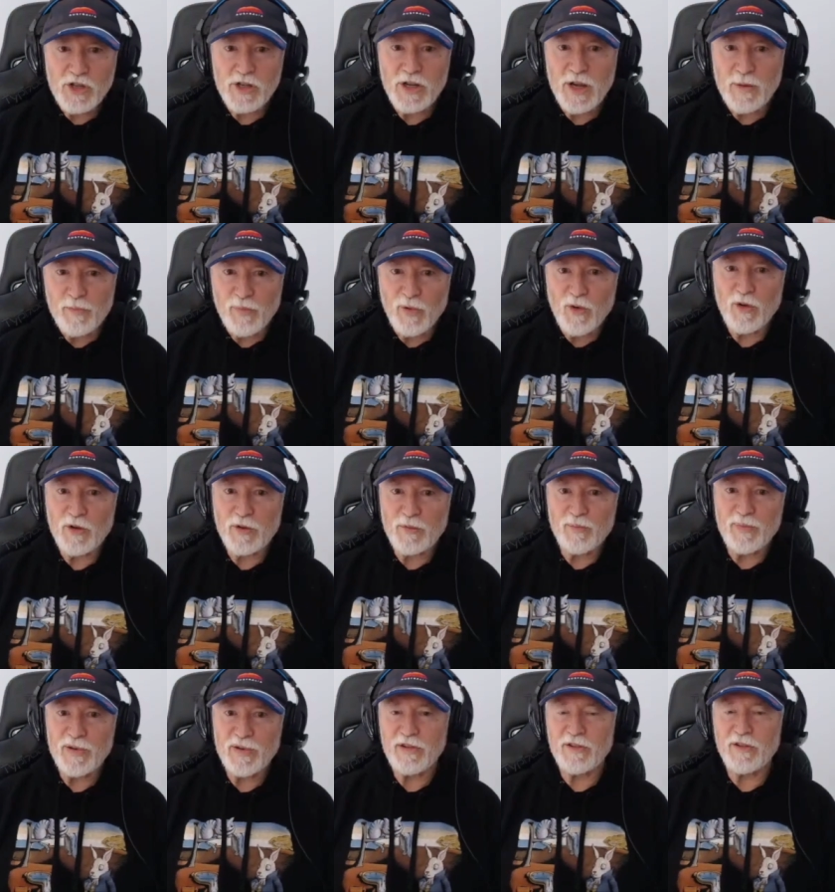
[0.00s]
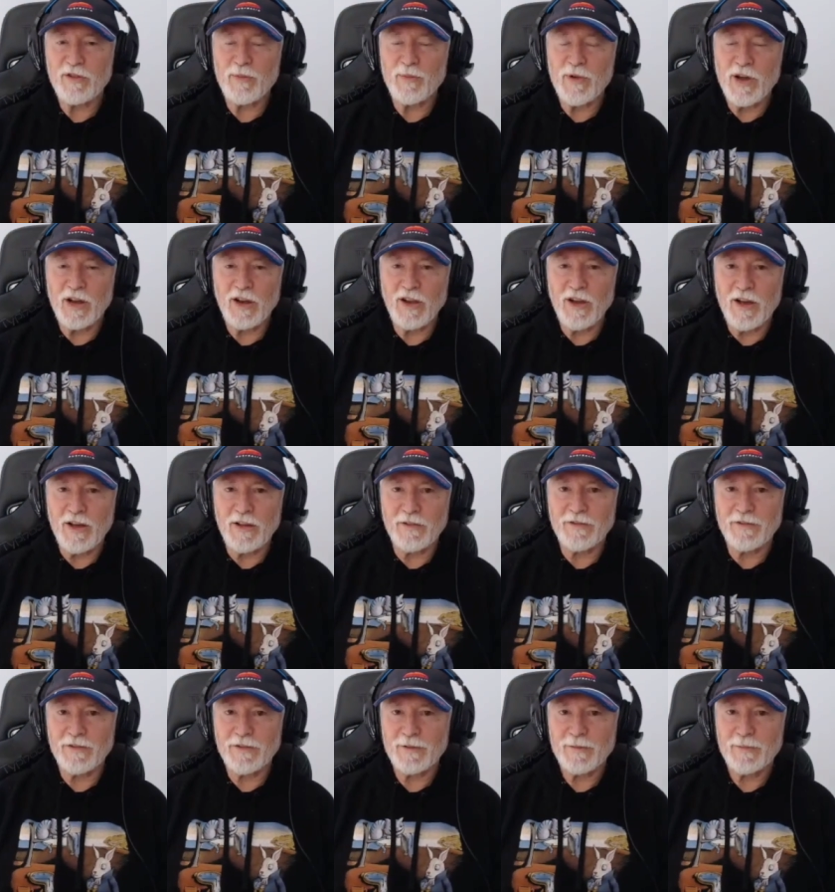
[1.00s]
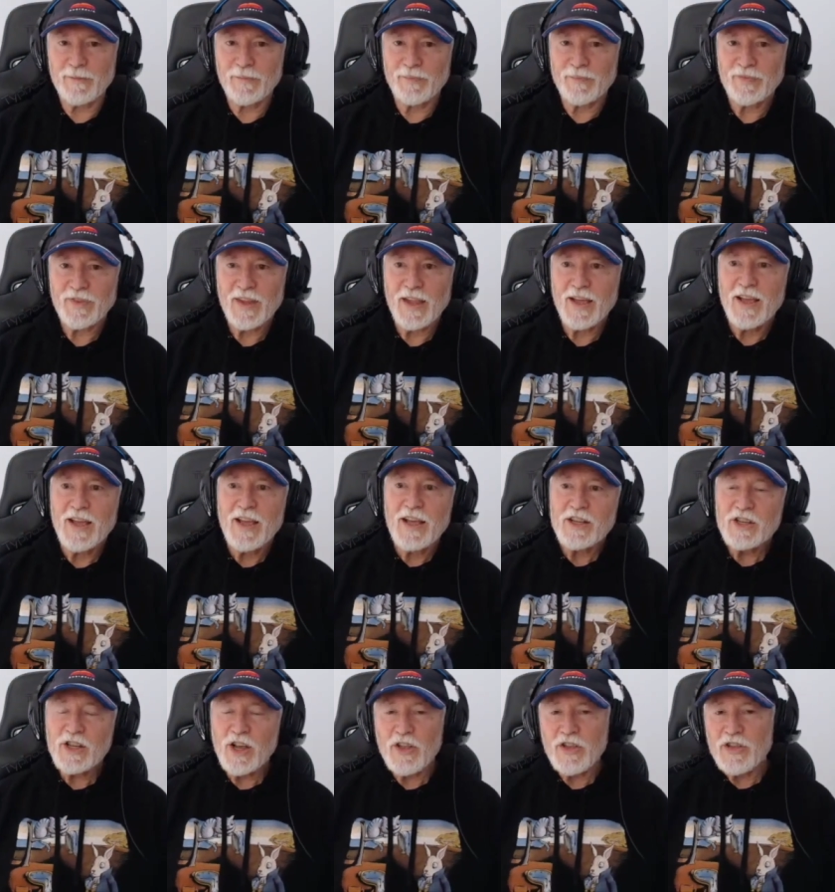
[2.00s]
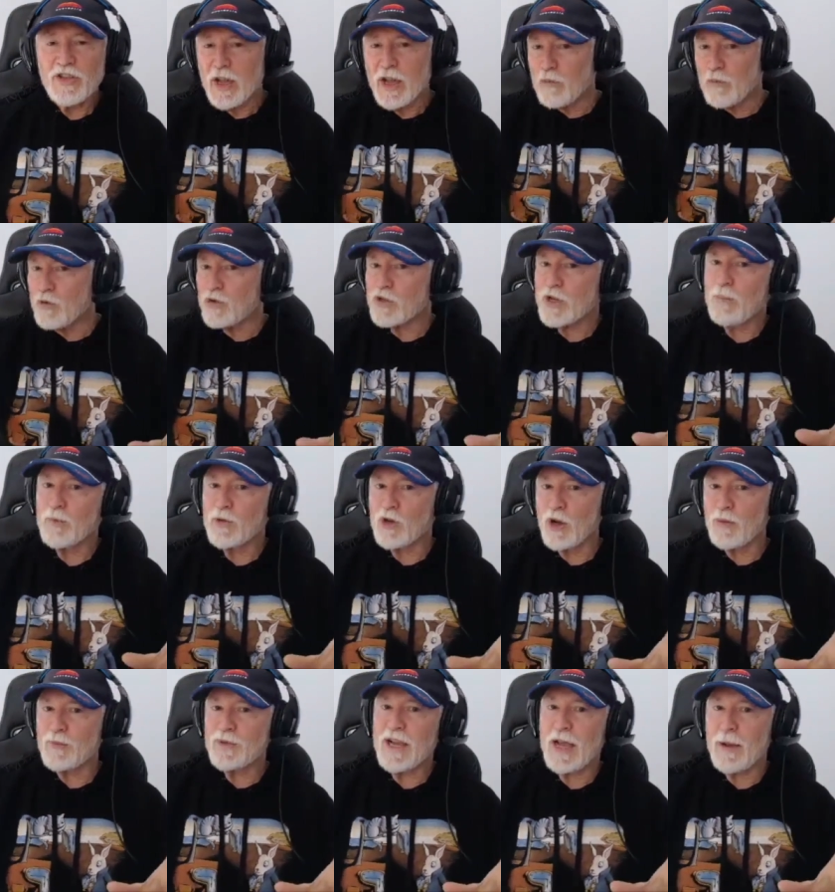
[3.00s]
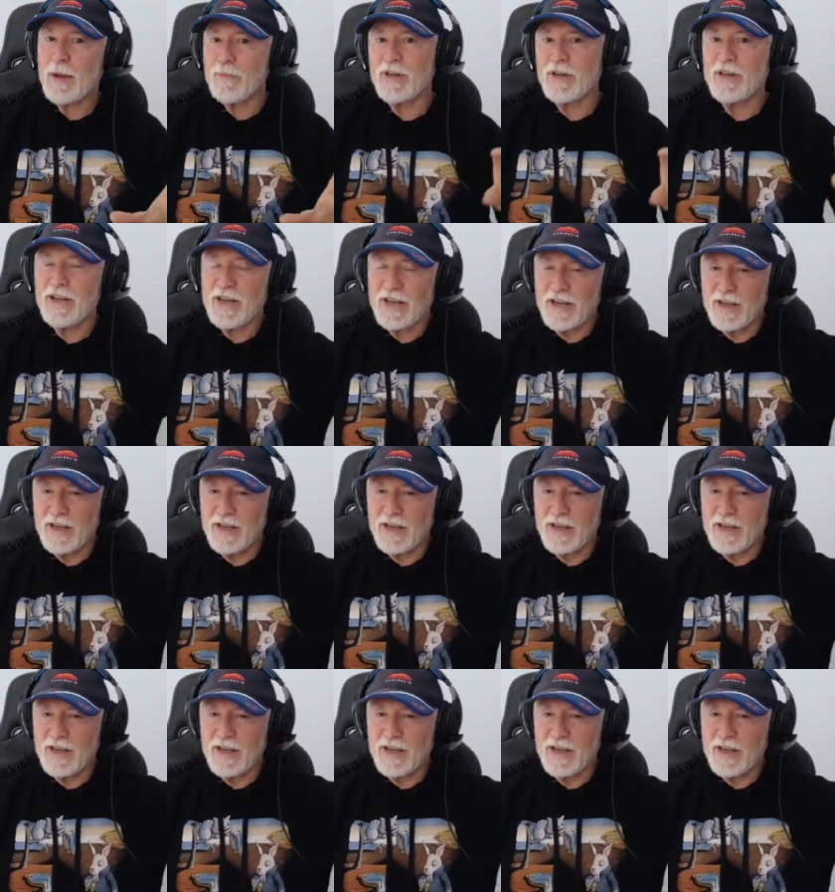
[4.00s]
an important period of my life. So that will sometimes happen